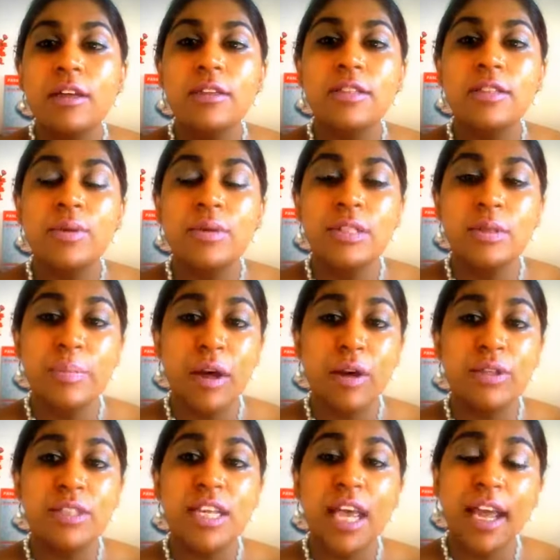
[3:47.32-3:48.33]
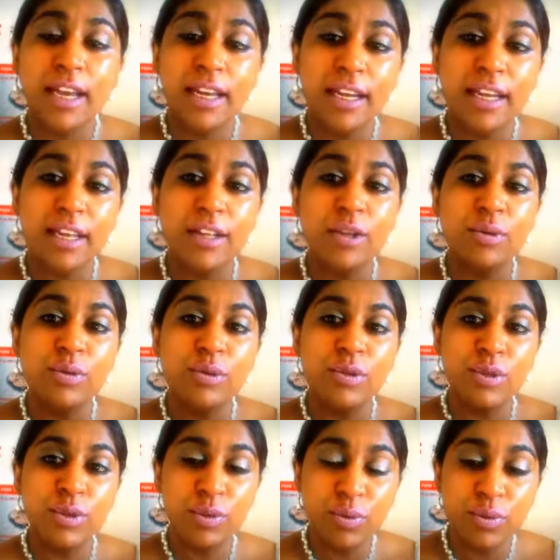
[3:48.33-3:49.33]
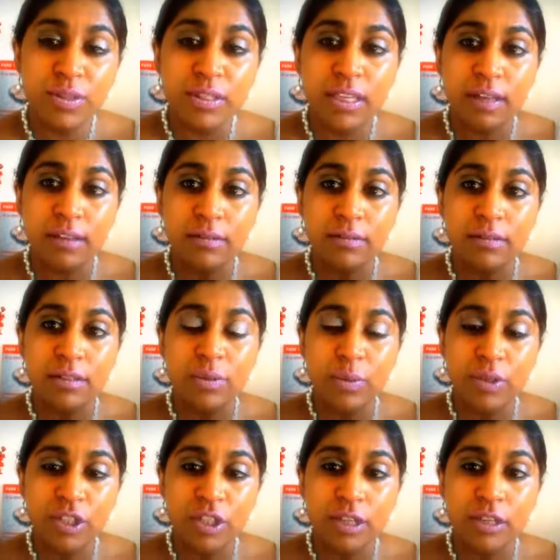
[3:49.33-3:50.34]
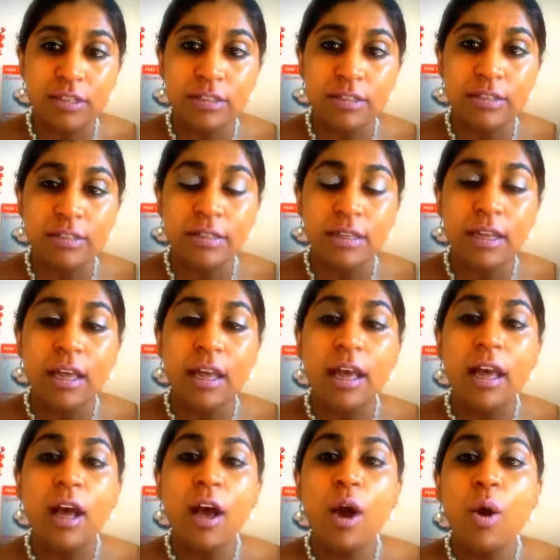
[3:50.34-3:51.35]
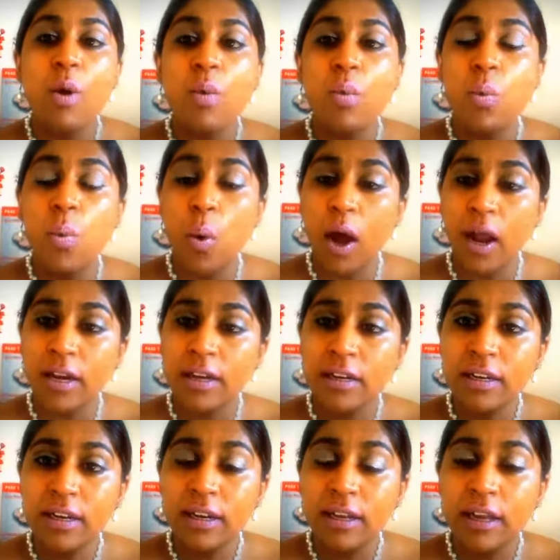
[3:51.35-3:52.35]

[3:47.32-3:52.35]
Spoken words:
So it's about tackling those 2 skills, which is 1,